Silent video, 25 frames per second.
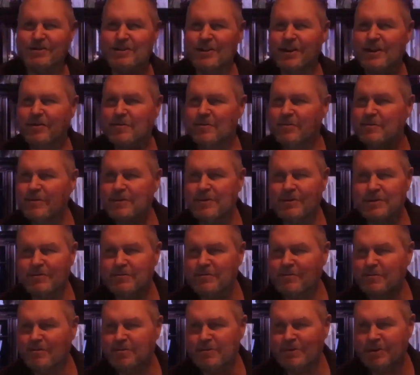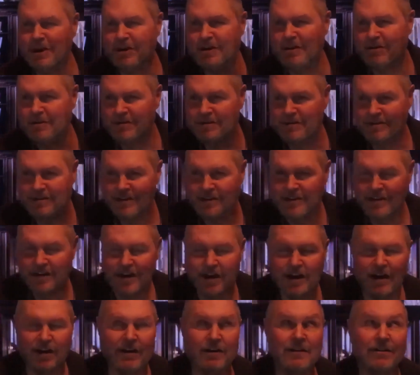And it sounds wonderful, y'all.
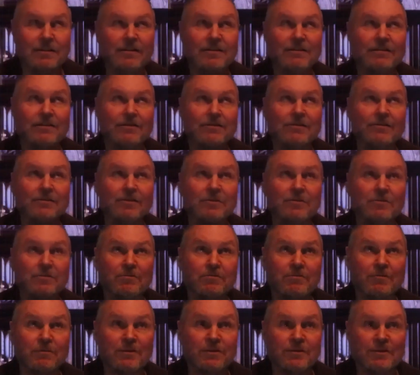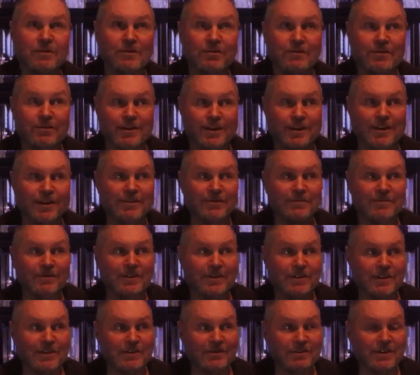Oh, the world
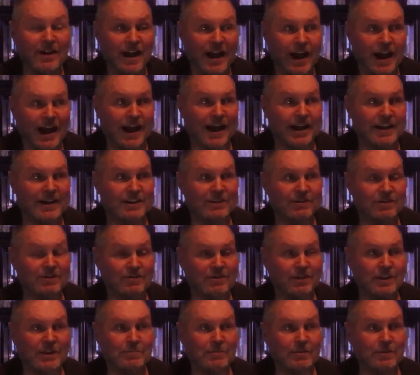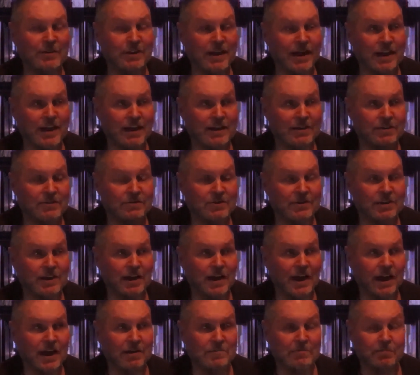building us. I can sleep in the
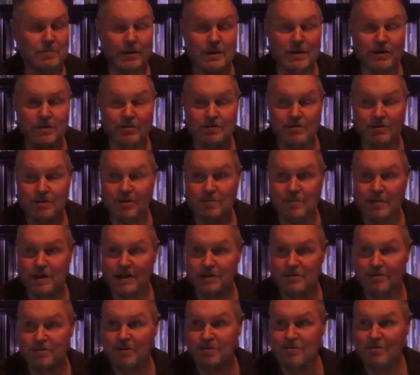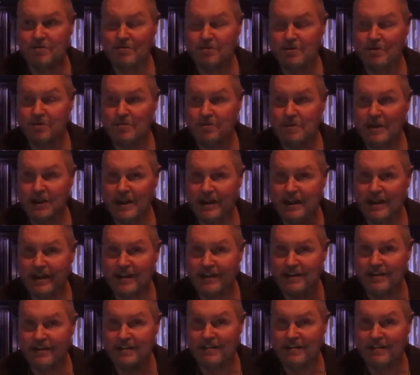house that I built. Nobody's going to throw me